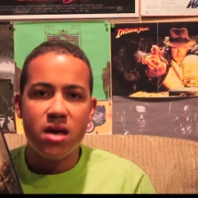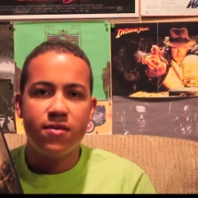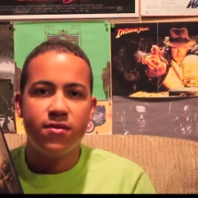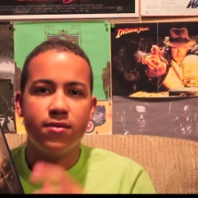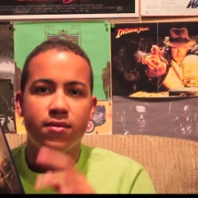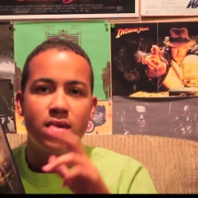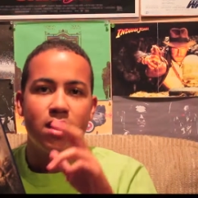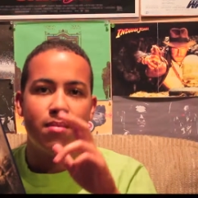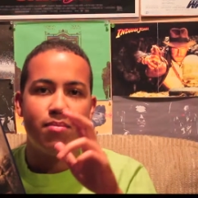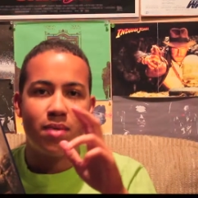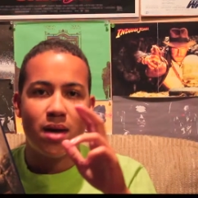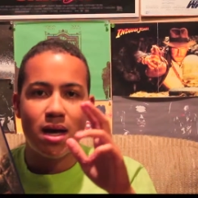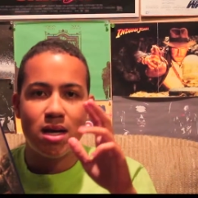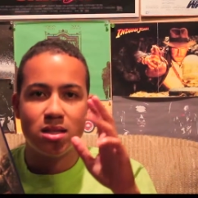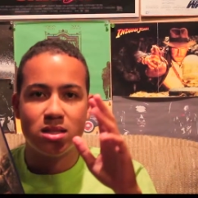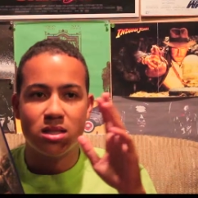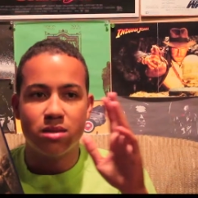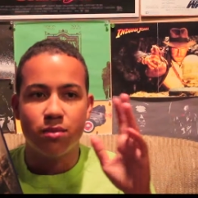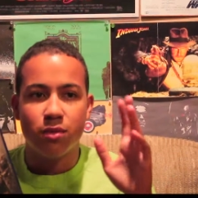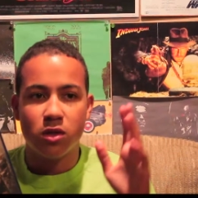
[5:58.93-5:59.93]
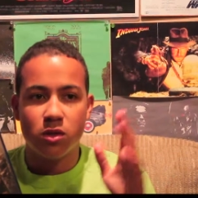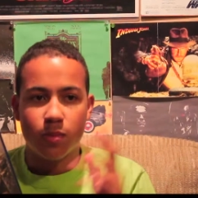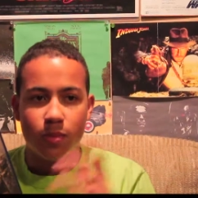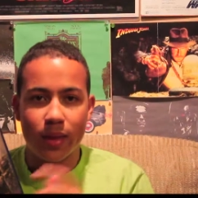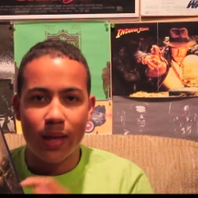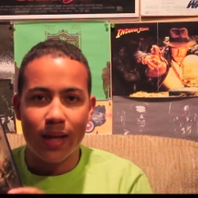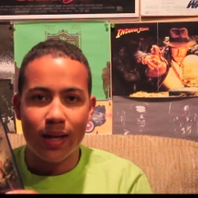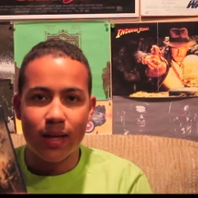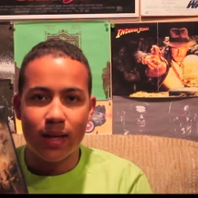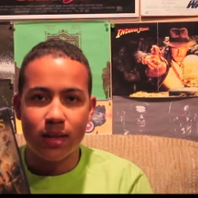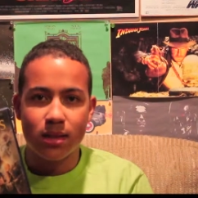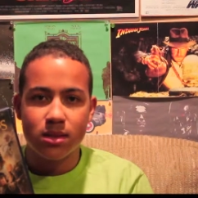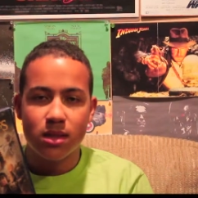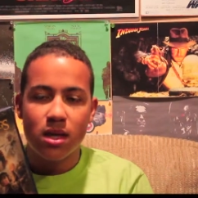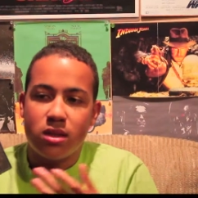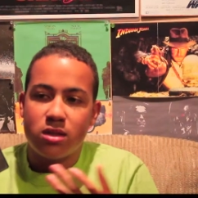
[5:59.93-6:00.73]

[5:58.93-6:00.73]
if you can get past the multiple endings.